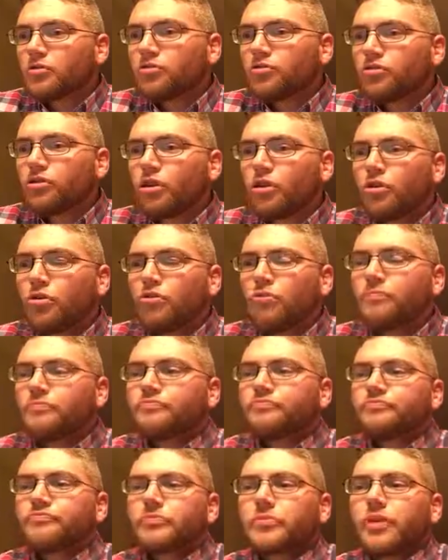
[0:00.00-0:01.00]
So,
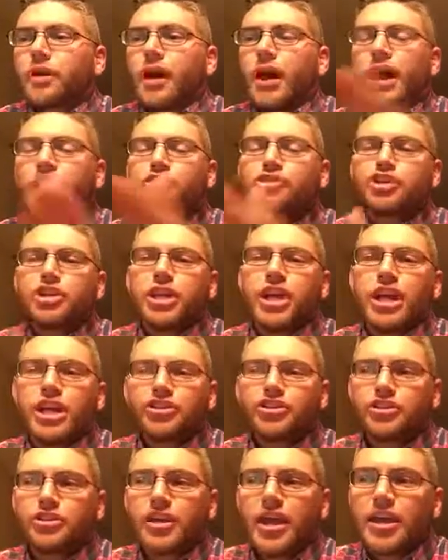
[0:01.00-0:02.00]

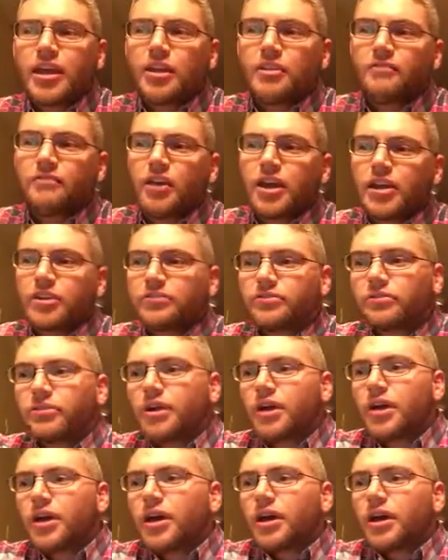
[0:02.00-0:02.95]
education and advice.